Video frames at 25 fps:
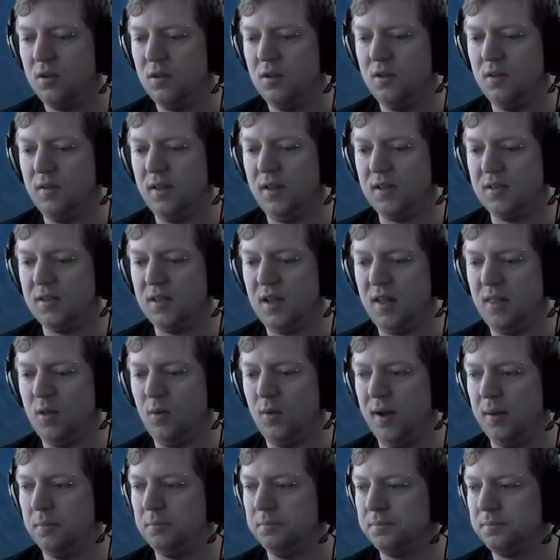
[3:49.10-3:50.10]
There's the other
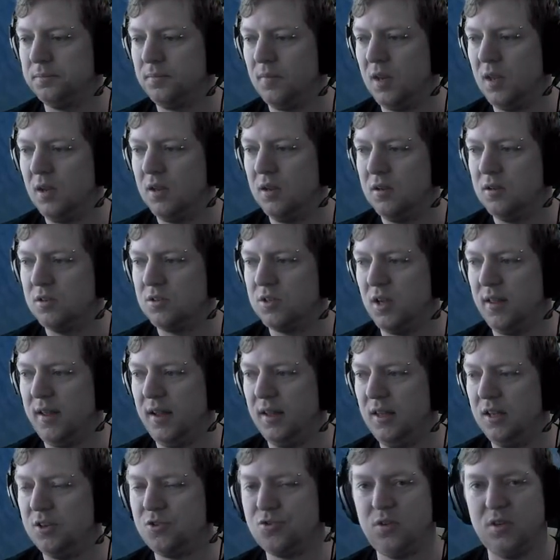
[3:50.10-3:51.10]
one. So they
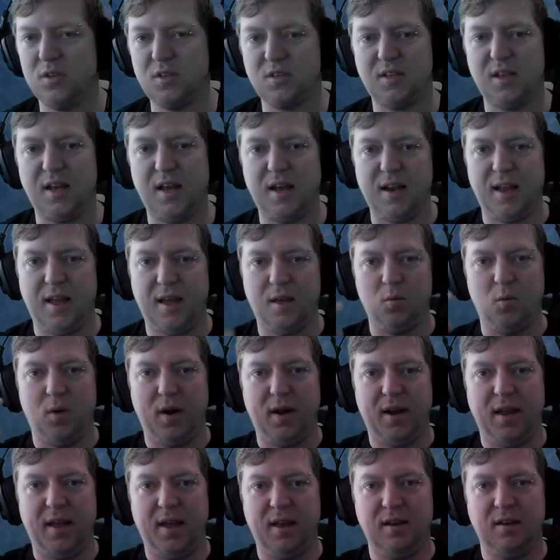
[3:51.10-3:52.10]
literally start at
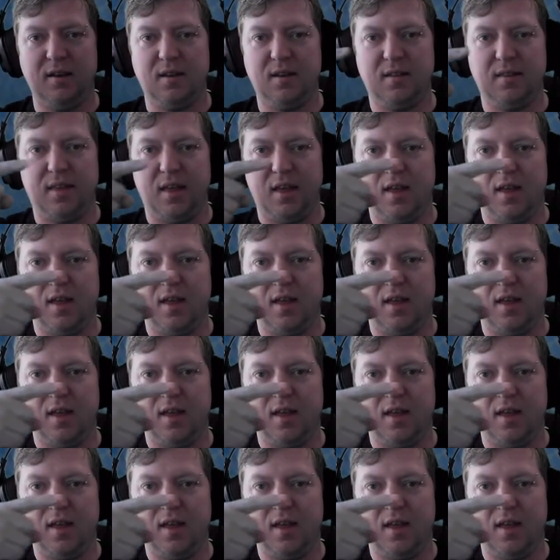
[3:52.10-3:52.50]
one end, they